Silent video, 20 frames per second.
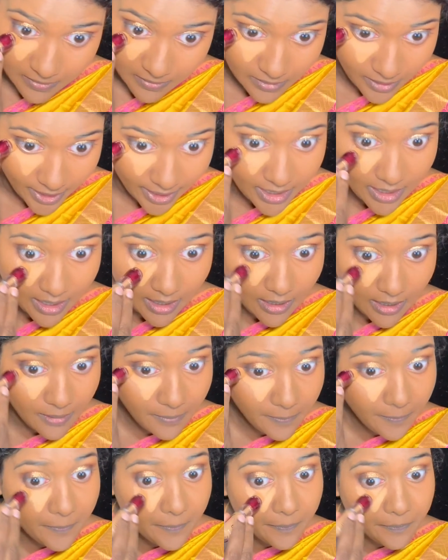Nicka,
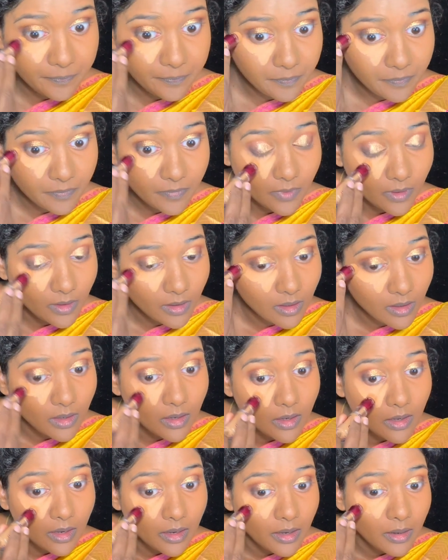
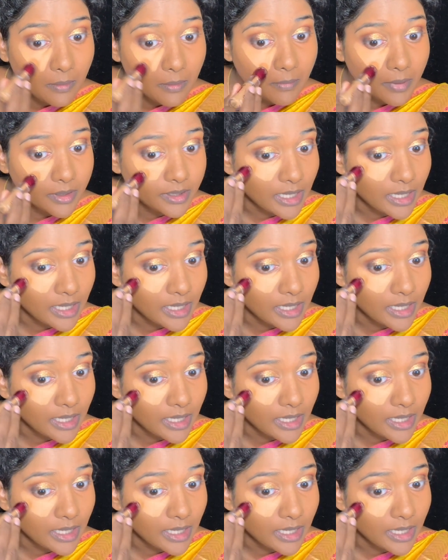but